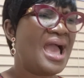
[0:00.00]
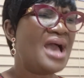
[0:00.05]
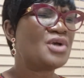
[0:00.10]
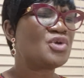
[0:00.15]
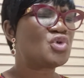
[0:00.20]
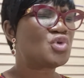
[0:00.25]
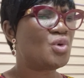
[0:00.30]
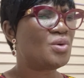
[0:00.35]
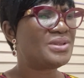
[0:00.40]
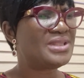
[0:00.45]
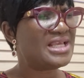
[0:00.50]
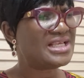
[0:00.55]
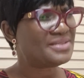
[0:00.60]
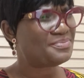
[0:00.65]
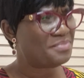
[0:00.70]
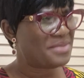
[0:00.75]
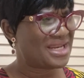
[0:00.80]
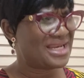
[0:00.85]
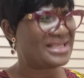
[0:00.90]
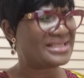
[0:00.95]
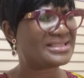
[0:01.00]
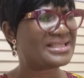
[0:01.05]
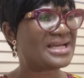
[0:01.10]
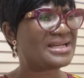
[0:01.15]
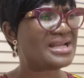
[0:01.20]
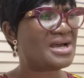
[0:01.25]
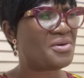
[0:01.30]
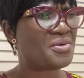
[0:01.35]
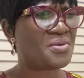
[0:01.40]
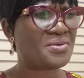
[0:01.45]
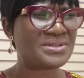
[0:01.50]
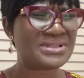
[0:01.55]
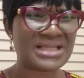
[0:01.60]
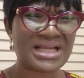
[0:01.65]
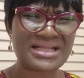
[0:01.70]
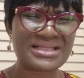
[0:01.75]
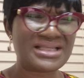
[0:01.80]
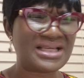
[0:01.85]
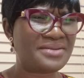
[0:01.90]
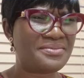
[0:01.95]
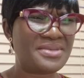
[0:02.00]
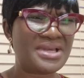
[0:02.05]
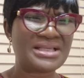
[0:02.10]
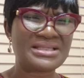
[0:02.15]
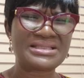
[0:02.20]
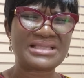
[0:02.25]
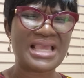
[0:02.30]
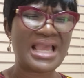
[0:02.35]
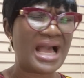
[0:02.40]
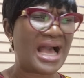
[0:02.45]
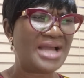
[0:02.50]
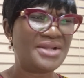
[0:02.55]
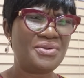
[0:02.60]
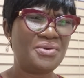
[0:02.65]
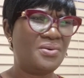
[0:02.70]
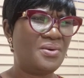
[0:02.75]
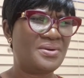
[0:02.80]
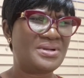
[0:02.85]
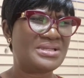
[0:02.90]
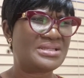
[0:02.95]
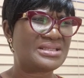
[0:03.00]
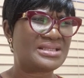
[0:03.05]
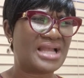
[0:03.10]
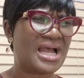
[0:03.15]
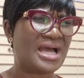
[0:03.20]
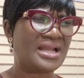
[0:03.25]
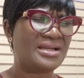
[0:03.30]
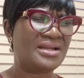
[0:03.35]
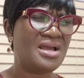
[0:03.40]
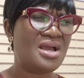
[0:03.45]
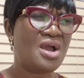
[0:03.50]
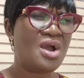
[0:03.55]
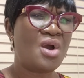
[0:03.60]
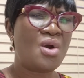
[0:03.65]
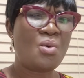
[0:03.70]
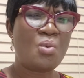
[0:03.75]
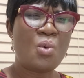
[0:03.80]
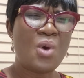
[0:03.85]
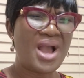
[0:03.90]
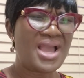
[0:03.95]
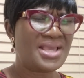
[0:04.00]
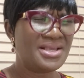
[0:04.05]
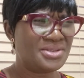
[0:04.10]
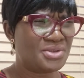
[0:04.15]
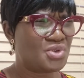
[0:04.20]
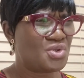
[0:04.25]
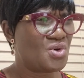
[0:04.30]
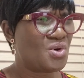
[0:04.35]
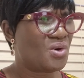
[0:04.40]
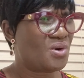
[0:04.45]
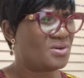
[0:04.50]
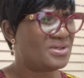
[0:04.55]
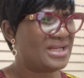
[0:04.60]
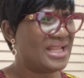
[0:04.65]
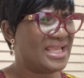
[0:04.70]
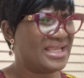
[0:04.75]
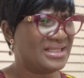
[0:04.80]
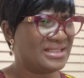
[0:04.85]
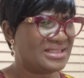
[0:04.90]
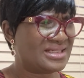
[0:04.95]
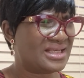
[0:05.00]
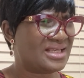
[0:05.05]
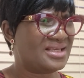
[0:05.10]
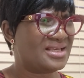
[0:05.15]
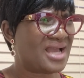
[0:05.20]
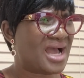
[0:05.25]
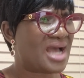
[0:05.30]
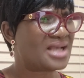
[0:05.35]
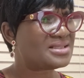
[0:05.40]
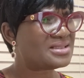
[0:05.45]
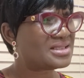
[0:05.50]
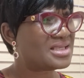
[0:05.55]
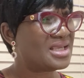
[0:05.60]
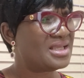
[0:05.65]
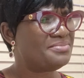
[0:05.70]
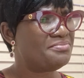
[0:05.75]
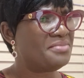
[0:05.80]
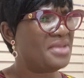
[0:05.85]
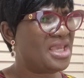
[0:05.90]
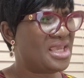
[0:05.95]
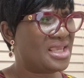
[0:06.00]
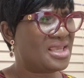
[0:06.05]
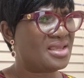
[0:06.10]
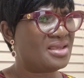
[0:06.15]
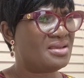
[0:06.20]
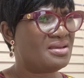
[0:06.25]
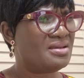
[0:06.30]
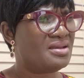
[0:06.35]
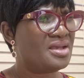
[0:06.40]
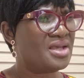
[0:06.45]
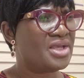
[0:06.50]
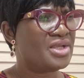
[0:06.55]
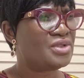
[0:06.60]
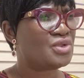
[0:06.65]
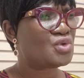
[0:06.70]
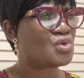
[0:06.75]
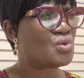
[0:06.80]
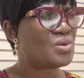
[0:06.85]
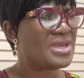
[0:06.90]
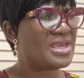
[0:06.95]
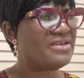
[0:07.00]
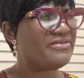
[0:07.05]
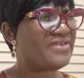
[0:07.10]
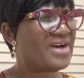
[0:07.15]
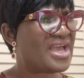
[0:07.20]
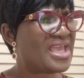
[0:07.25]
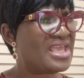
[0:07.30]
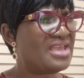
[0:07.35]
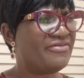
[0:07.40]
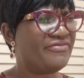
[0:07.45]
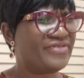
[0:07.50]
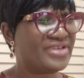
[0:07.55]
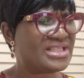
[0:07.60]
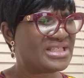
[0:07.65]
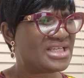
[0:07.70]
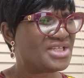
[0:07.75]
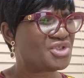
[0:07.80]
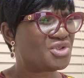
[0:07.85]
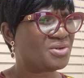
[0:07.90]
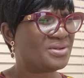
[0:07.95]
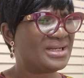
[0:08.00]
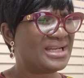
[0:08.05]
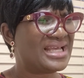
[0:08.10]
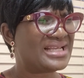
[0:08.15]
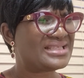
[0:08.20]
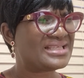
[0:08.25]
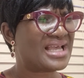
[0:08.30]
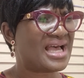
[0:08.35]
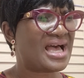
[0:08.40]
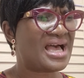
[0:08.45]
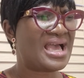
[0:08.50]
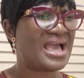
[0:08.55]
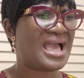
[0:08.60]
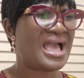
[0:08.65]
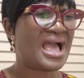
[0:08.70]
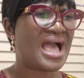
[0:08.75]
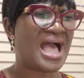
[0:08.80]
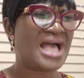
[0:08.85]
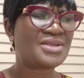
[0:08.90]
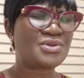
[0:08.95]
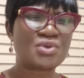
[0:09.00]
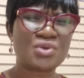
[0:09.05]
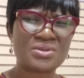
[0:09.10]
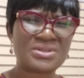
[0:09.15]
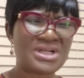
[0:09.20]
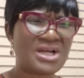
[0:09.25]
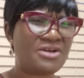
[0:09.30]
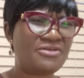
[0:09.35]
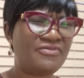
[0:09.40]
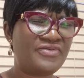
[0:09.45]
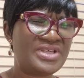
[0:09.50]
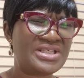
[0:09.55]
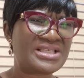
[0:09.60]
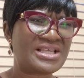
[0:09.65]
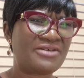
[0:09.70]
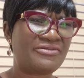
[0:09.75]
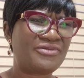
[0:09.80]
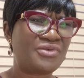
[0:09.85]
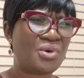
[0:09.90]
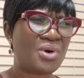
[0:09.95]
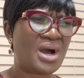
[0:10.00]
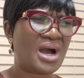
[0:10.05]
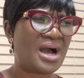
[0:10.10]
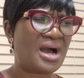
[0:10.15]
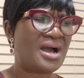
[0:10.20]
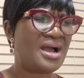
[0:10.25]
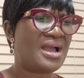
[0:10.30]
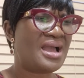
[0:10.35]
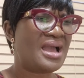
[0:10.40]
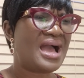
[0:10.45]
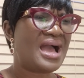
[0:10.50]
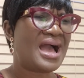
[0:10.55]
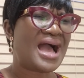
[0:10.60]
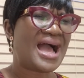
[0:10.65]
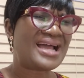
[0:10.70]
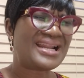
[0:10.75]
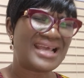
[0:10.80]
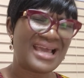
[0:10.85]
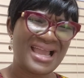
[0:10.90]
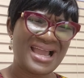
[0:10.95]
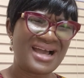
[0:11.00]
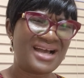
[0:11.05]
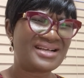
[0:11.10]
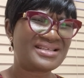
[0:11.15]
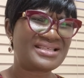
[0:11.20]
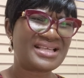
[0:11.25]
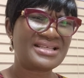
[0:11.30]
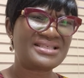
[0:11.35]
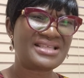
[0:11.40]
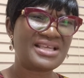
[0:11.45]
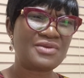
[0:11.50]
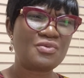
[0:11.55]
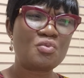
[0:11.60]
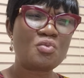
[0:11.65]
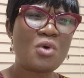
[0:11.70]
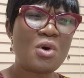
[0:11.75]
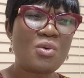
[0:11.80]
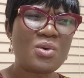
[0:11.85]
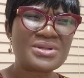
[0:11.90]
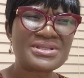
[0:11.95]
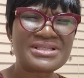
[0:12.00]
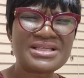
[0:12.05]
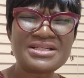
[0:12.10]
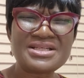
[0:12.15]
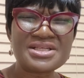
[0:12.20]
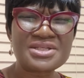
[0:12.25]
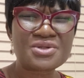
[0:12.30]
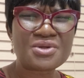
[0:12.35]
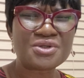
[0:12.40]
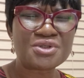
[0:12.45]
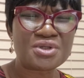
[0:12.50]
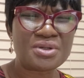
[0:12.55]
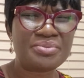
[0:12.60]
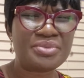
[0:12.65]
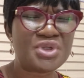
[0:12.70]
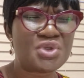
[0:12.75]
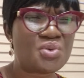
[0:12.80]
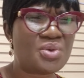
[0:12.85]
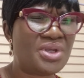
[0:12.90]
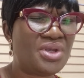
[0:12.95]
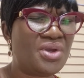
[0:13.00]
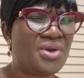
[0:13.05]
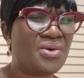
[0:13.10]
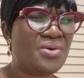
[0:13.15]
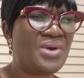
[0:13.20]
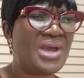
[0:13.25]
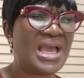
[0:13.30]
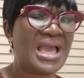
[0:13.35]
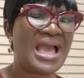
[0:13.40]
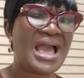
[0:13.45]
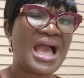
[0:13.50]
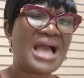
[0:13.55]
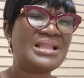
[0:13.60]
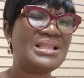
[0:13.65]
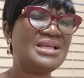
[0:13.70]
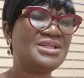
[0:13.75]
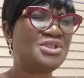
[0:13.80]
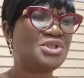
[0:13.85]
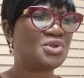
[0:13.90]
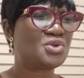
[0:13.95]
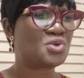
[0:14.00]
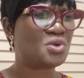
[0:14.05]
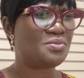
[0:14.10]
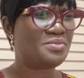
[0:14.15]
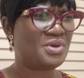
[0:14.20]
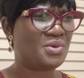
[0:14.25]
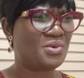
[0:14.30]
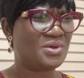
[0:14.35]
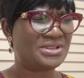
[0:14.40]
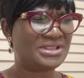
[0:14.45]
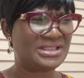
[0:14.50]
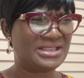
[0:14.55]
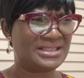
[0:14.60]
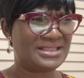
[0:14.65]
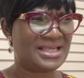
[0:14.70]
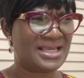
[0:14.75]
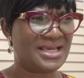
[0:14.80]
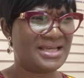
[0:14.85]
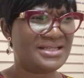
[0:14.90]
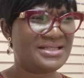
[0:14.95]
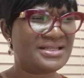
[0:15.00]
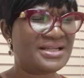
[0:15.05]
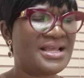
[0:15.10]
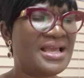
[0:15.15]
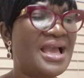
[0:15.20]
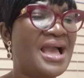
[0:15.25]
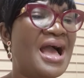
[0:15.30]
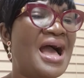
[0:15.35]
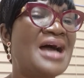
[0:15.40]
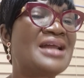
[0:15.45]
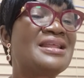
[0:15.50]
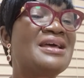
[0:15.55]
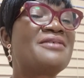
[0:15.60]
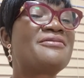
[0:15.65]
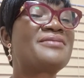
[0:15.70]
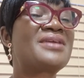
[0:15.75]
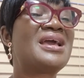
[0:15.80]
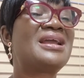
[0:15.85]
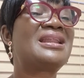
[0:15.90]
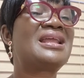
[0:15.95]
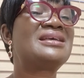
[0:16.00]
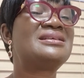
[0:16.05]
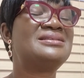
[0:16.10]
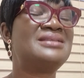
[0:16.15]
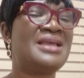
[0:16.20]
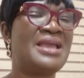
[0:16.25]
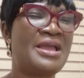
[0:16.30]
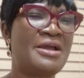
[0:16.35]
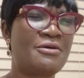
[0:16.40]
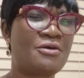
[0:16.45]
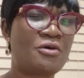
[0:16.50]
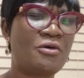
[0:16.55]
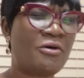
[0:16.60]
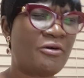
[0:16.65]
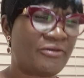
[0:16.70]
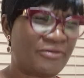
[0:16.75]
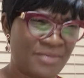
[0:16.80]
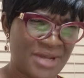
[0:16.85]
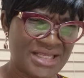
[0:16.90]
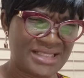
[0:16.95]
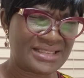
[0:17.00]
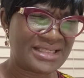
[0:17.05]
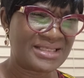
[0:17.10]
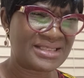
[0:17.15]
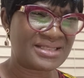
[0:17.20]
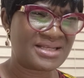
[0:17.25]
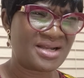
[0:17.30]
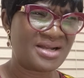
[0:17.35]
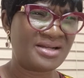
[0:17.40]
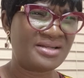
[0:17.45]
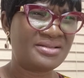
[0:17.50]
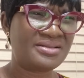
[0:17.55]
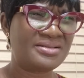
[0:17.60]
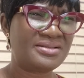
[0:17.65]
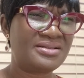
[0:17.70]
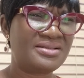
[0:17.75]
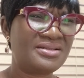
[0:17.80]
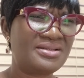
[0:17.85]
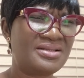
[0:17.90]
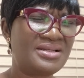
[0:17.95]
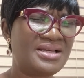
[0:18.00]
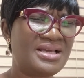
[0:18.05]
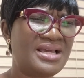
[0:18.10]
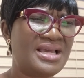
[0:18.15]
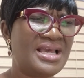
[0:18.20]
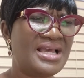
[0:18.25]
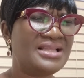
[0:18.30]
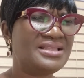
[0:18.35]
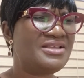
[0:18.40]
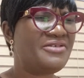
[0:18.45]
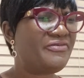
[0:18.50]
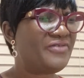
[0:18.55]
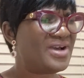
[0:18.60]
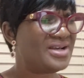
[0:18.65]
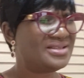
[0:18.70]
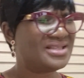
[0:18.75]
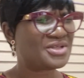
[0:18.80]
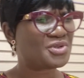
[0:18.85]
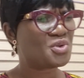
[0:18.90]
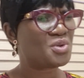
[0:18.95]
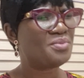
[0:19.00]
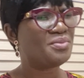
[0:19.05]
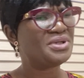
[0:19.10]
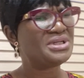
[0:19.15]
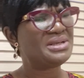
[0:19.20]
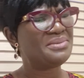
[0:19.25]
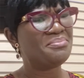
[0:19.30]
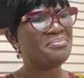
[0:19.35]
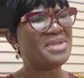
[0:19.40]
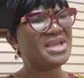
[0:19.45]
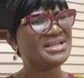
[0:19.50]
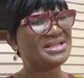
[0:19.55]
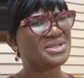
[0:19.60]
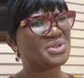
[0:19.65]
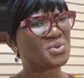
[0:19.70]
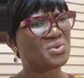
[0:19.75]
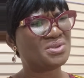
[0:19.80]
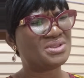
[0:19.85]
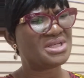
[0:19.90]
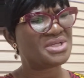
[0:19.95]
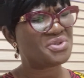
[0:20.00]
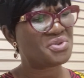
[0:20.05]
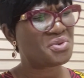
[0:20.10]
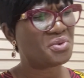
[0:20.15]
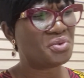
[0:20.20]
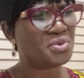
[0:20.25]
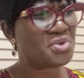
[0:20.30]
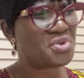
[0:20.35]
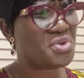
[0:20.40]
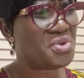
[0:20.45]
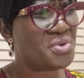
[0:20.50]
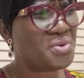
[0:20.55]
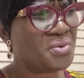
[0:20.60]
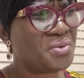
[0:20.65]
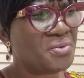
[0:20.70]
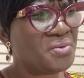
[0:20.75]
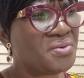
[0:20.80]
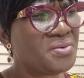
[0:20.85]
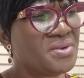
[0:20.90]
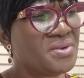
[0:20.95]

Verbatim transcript: So this minister now contacted me and said, I don't understand. Why is your lady asking me to give her invitation letter and sort out visa for her? And I asked, I said, what was the discussion between you? And then she told me what she said. And I realized the error of my sister. The fact that somebody made a suggestion to you